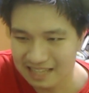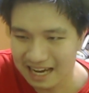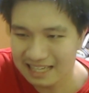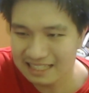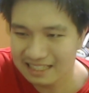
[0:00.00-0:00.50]

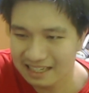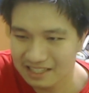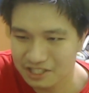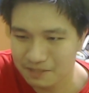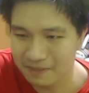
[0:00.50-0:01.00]
did not
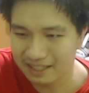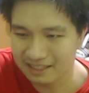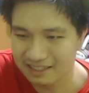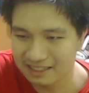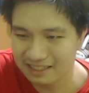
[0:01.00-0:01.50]
expect,
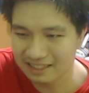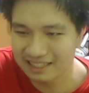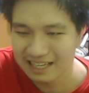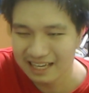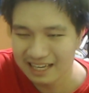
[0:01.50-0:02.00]

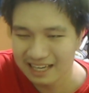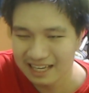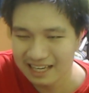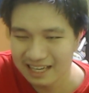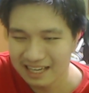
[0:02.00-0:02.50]
I was
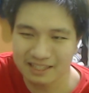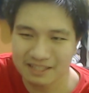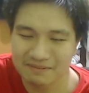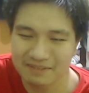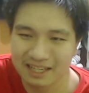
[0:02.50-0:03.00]

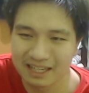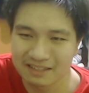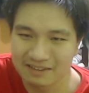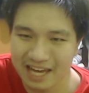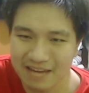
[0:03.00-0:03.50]
expecting
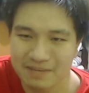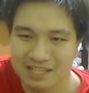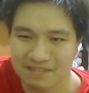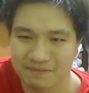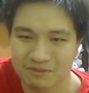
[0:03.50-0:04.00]

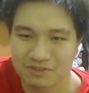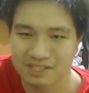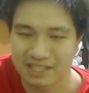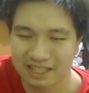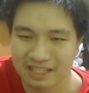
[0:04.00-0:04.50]
abbysfm to
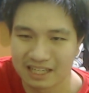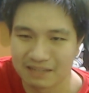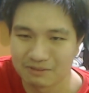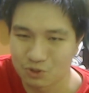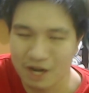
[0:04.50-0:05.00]
just like
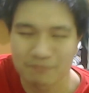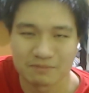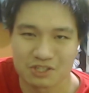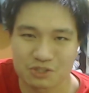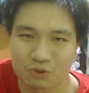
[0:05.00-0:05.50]
drop the
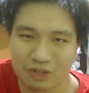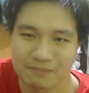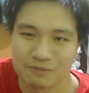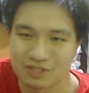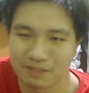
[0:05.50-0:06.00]

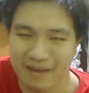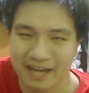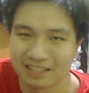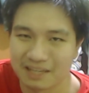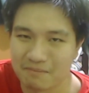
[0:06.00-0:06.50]
storyline between
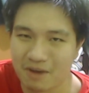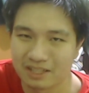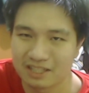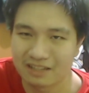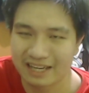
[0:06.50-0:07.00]
Mangle and
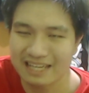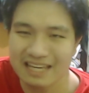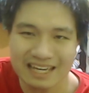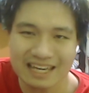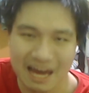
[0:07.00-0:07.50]
Bonnie, and like,
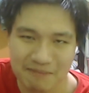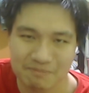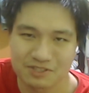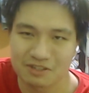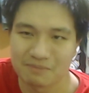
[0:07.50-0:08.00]
yeah, it
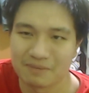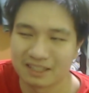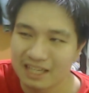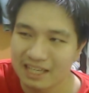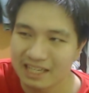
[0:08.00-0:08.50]
happens, you know, but
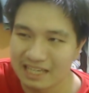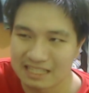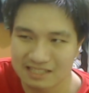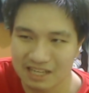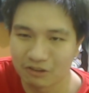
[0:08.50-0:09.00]

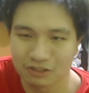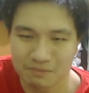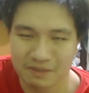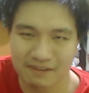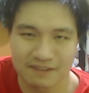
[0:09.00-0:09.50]
it's not going to
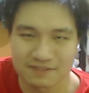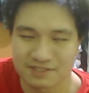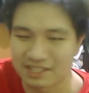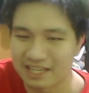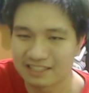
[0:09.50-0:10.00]
be a
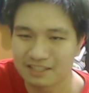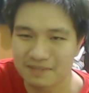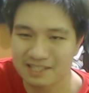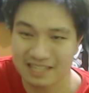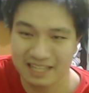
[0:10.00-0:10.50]
reference again, yeah,
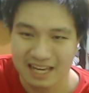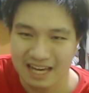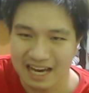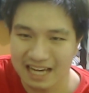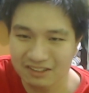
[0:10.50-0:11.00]
because like
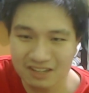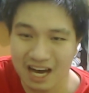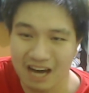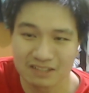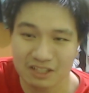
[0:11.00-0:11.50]
I don't know
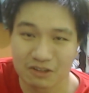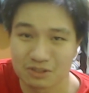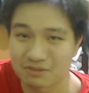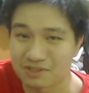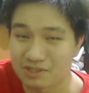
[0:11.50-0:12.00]
how they're going
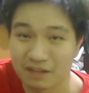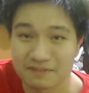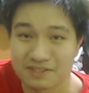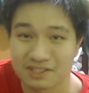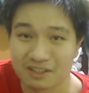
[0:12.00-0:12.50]
to resolve
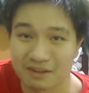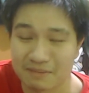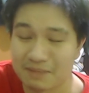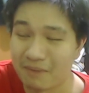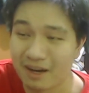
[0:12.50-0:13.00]
this, you know. I
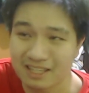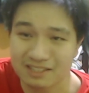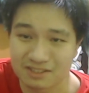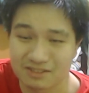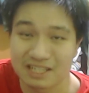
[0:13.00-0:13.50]
mean, Bonnie
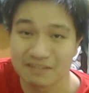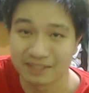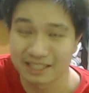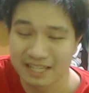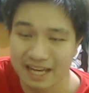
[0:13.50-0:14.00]
turned
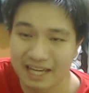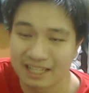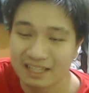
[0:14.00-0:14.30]
evil in the end,